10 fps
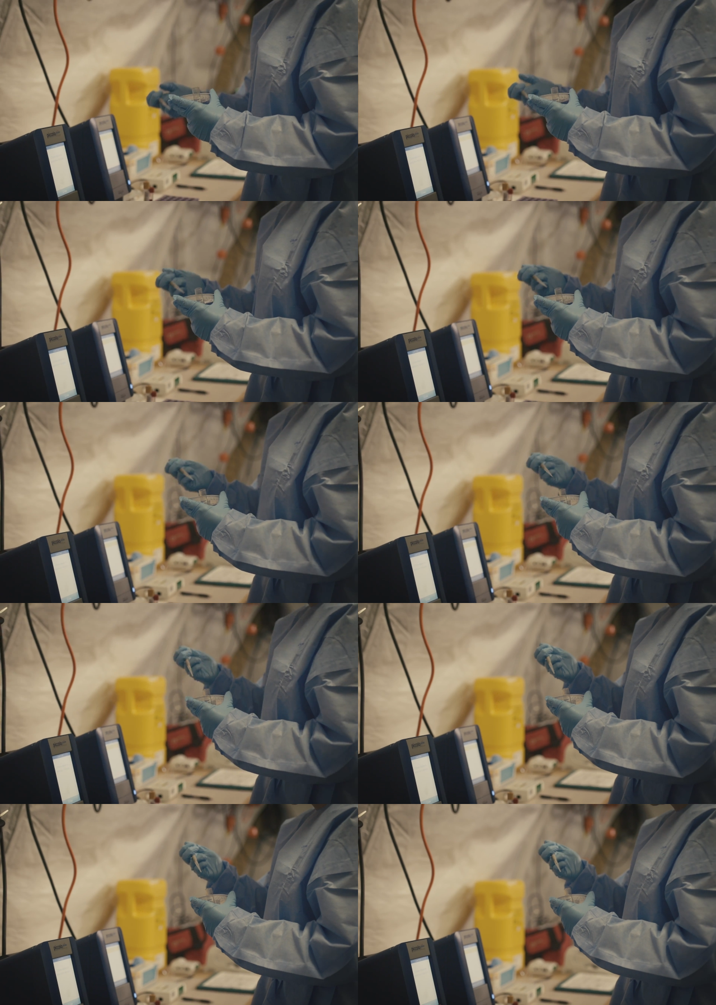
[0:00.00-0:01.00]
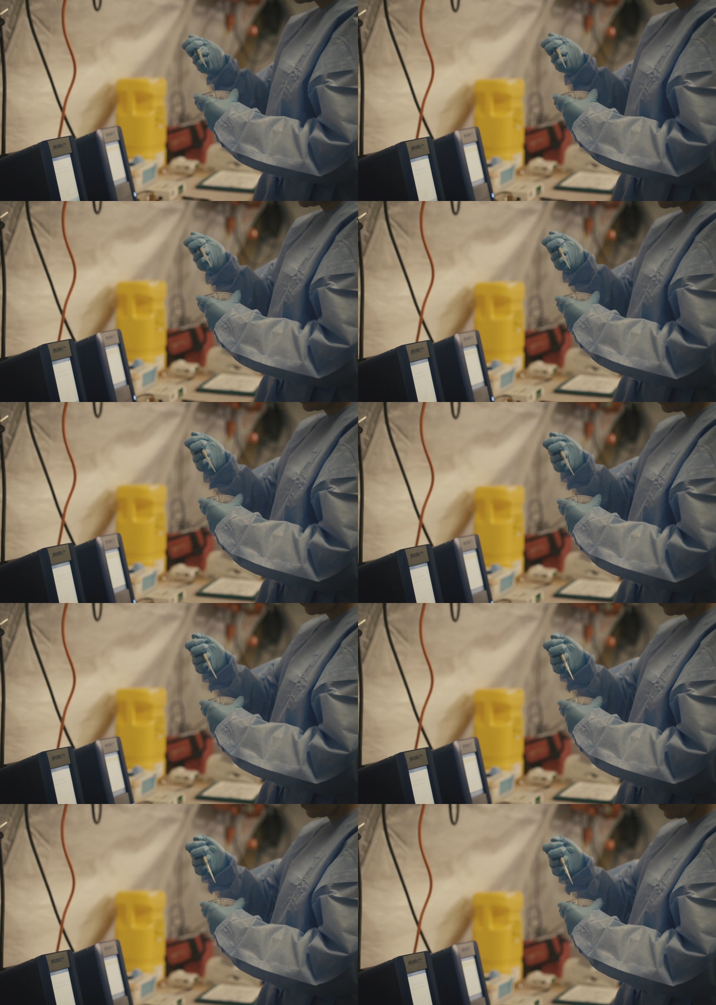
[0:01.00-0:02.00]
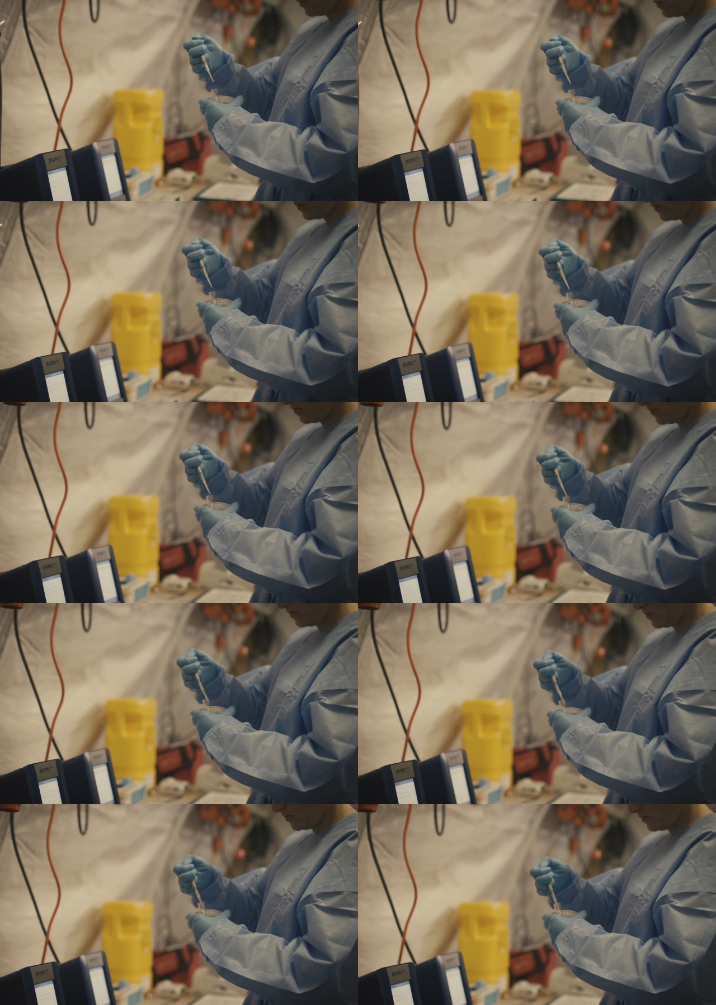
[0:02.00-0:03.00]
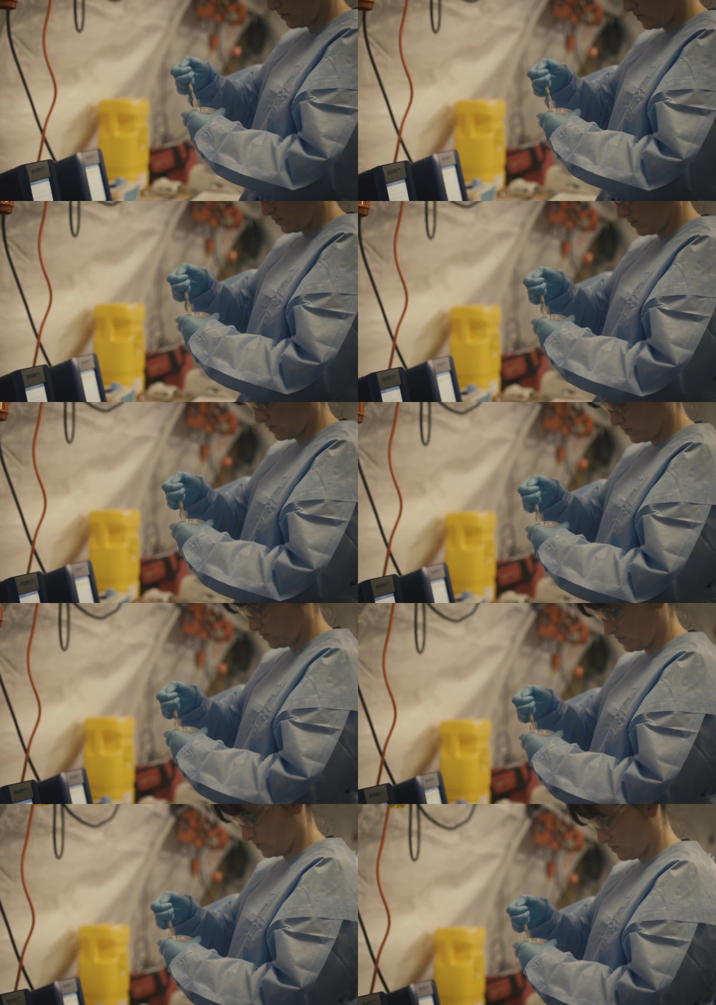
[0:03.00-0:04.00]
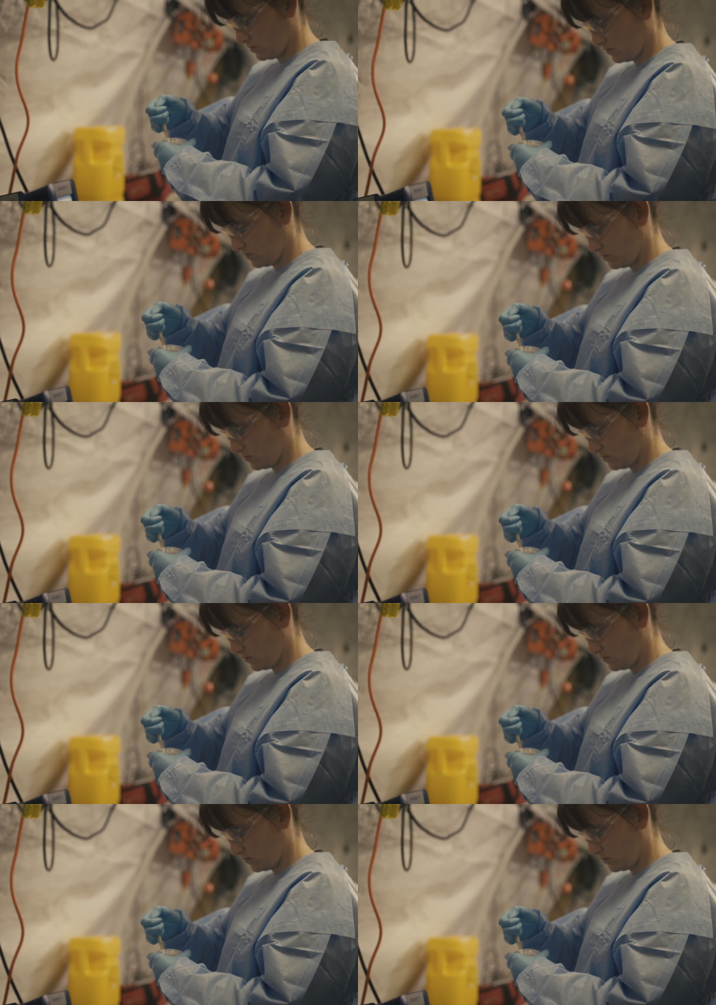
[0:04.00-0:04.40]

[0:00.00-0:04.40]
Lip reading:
No face is visible, so there are no lips to read.